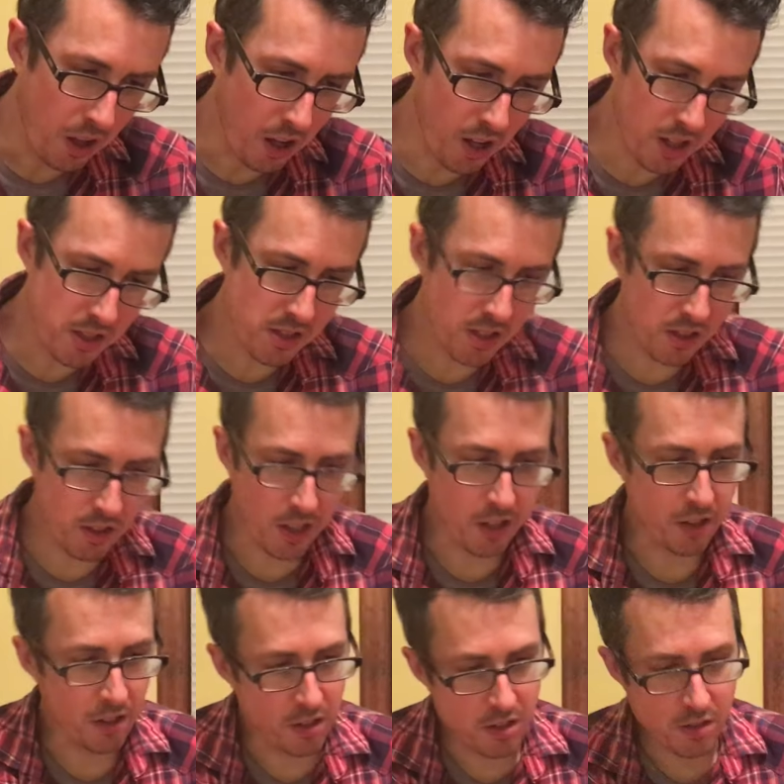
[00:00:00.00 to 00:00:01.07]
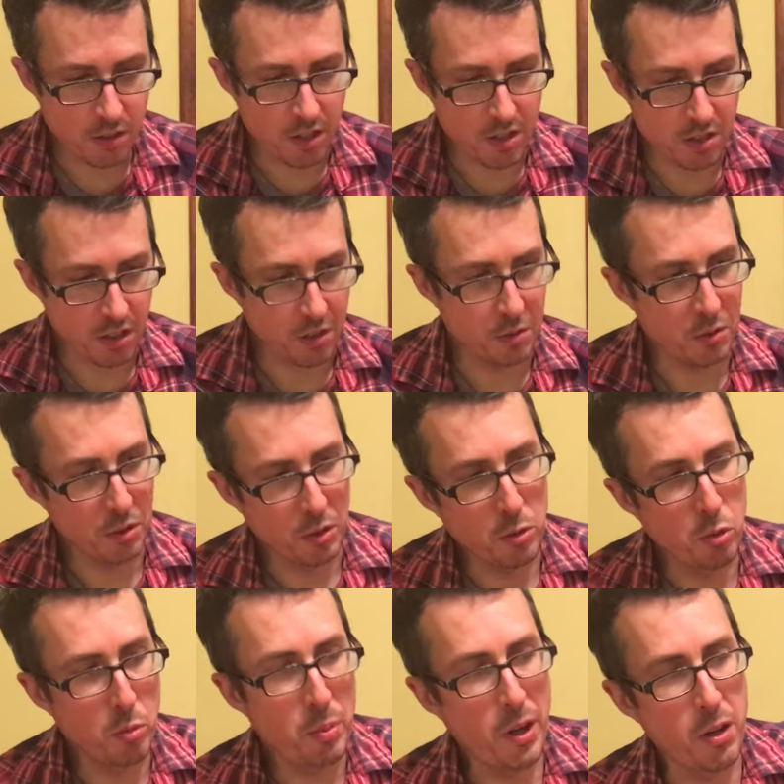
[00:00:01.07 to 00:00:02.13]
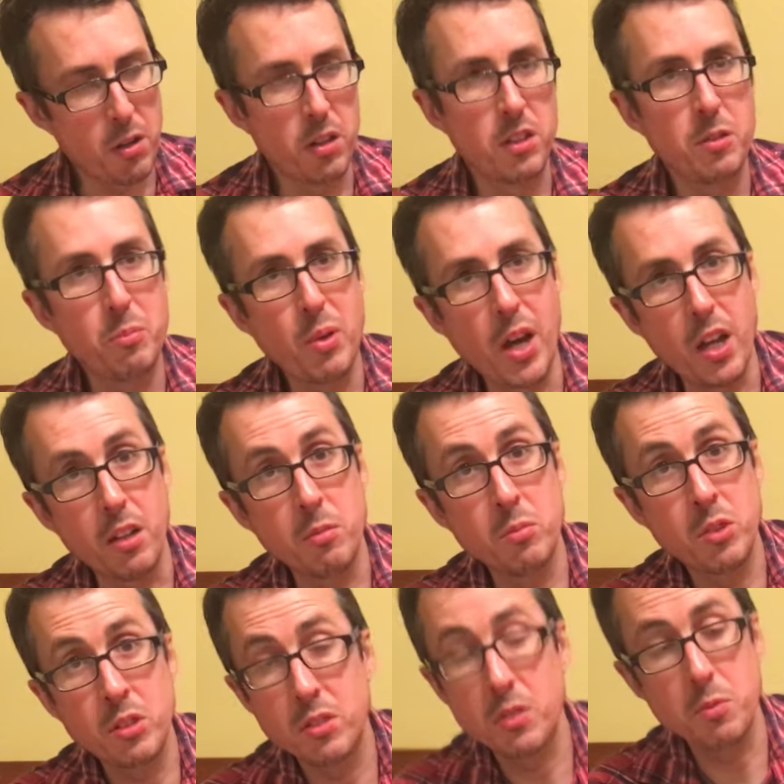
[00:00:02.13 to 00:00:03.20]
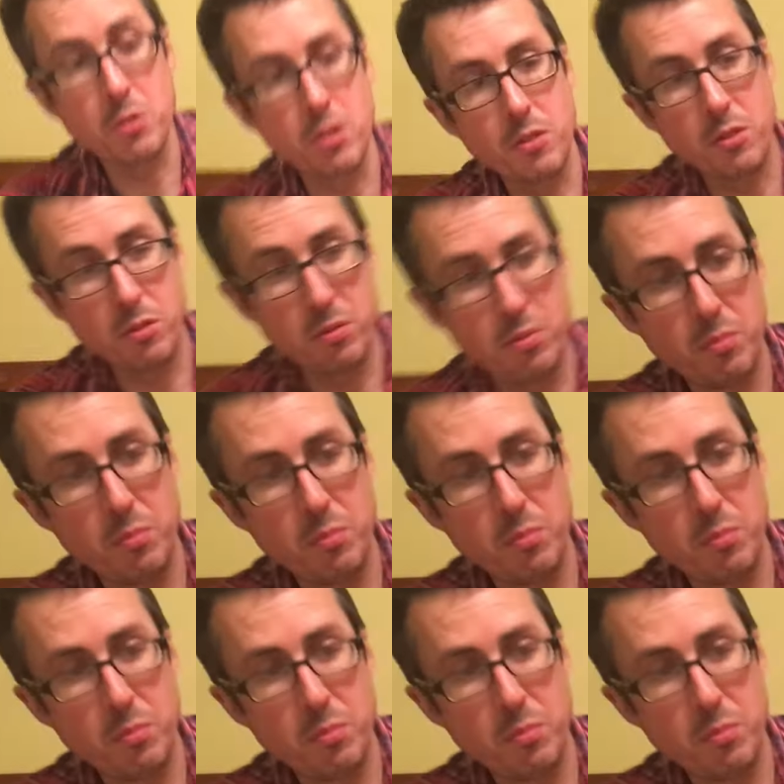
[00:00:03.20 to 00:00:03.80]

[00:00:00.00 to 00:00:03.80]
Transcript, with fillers: Uh, single out also has like a really cool power on the bottom. It's one of her